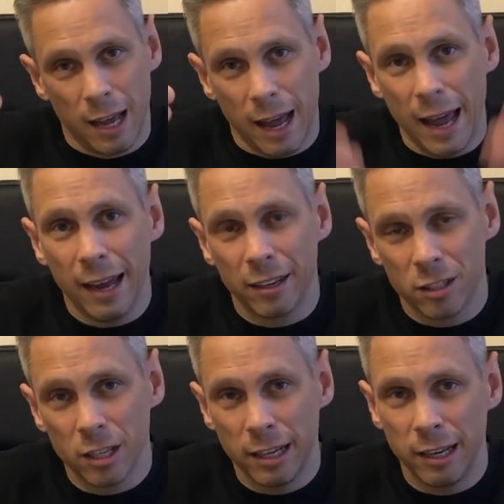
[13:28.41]
and
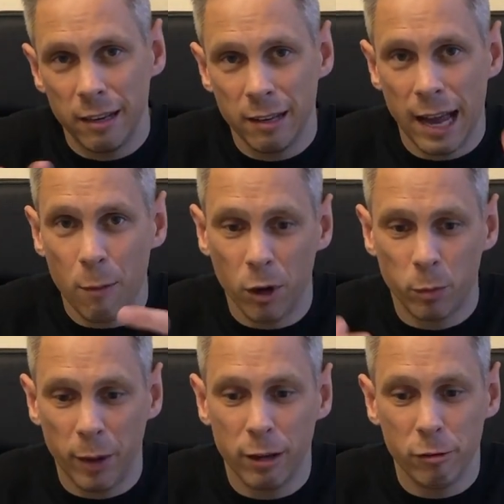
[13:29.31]
see how much
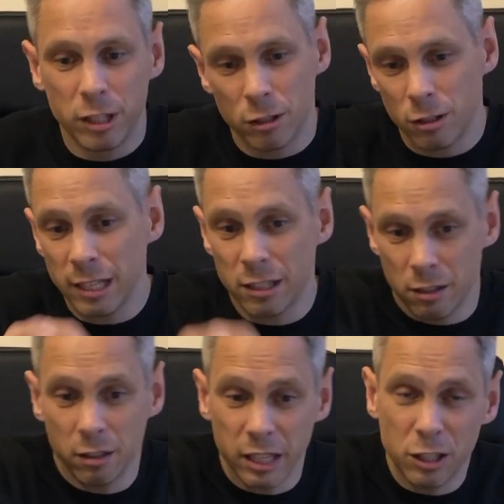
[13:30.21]
better it is, because
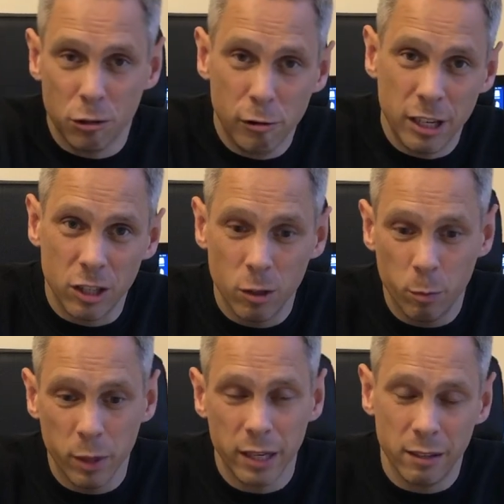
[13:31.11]
this screen should
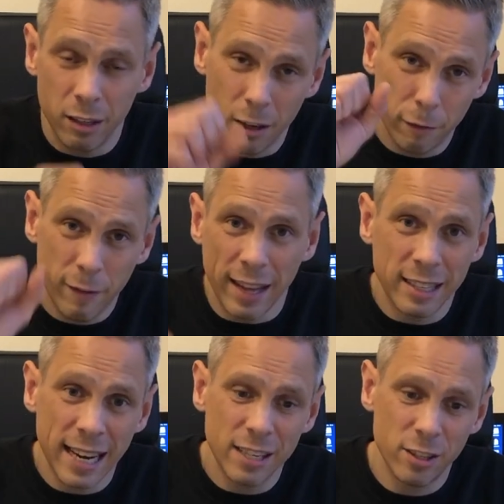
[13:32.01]
be, you know,
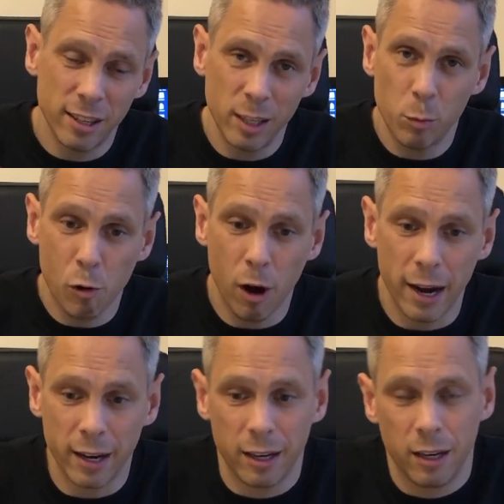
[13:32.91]
fantastically bright
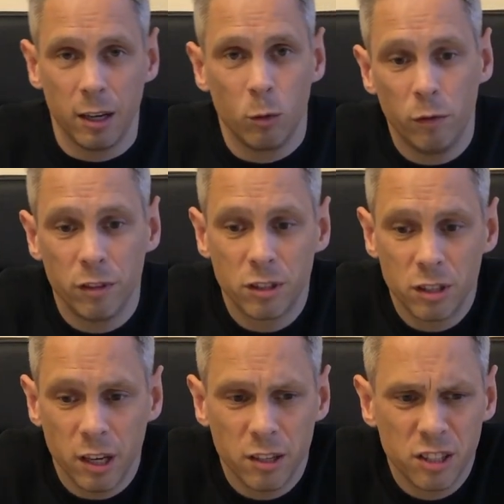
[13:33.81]
with the
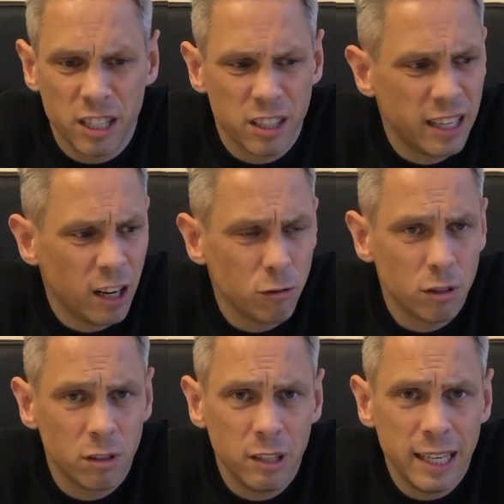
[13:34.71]
1600
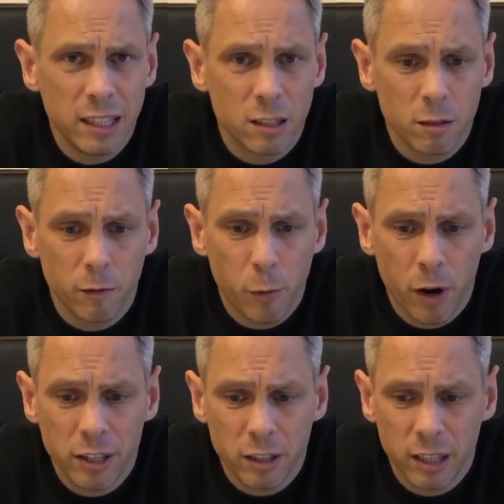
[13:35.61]
nits of
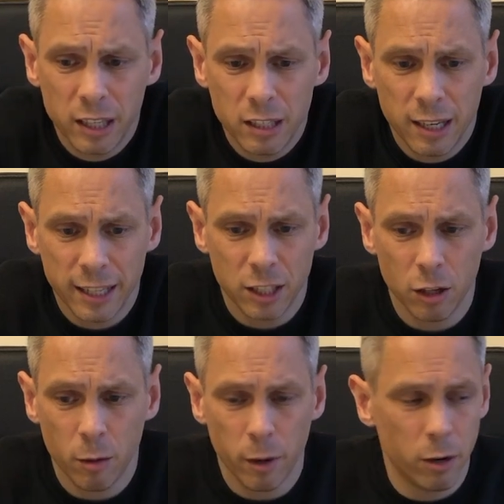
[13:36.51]
brightness, I think it is in
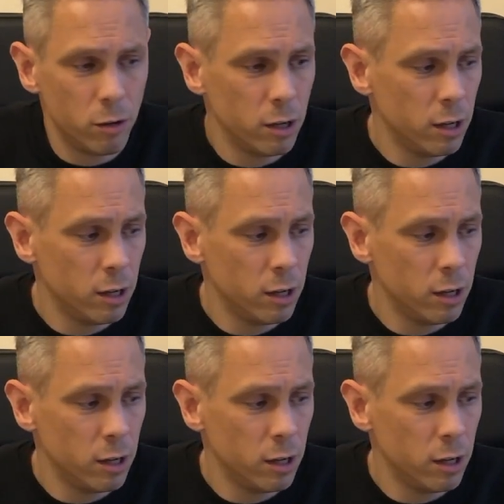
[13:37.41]
HDR mode.